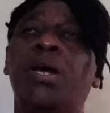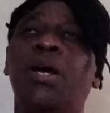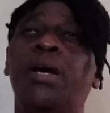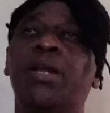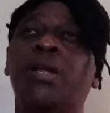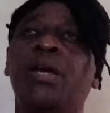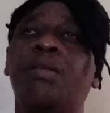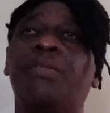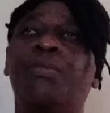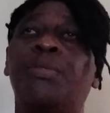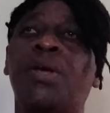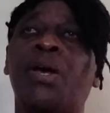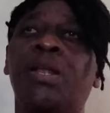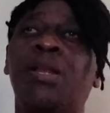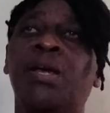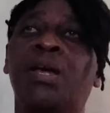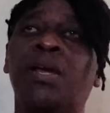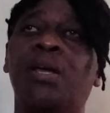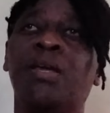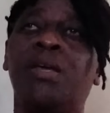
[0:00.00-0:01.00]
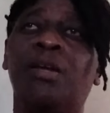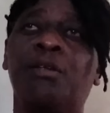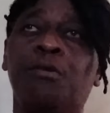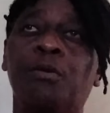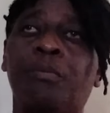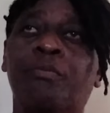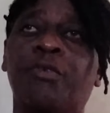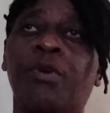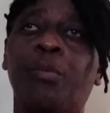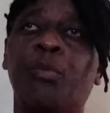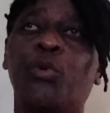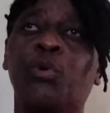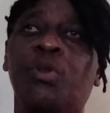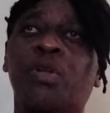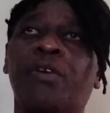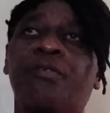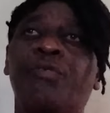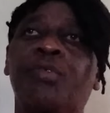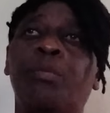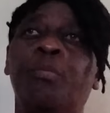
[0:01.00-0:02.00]
And I and I get up from out
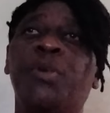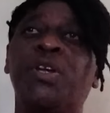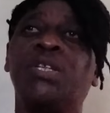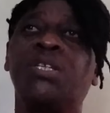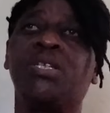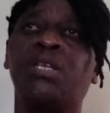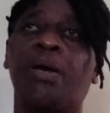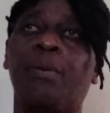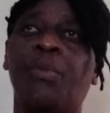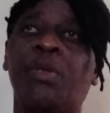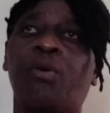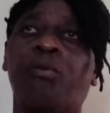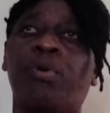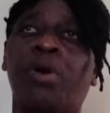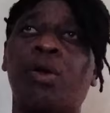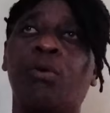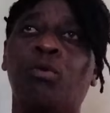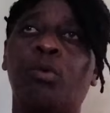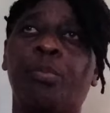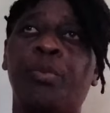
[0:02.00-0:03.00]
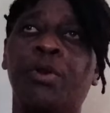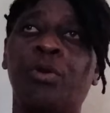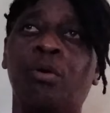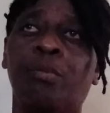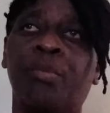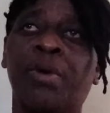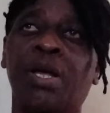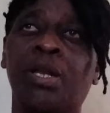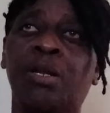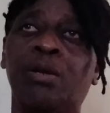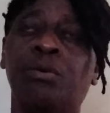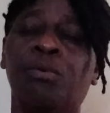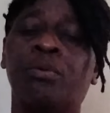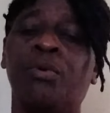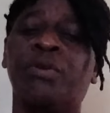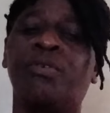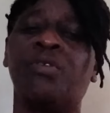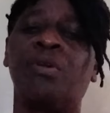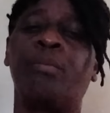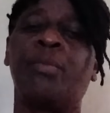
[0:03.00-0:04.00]
of the bed, stop the crying, open up back the
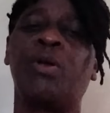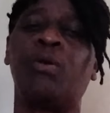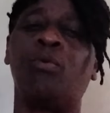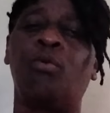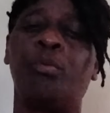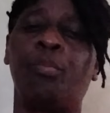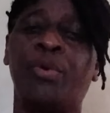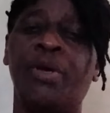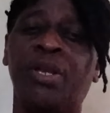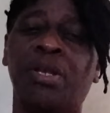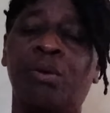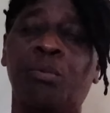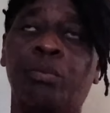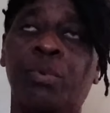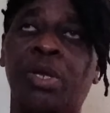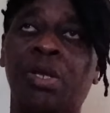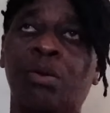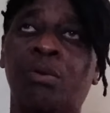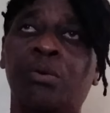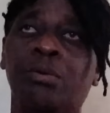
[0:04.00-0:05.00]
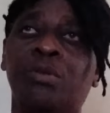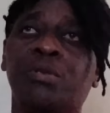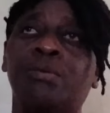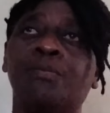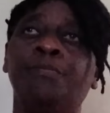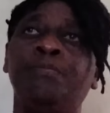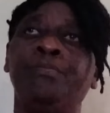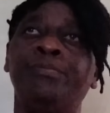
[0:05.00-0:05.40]
doors, them and open the windows.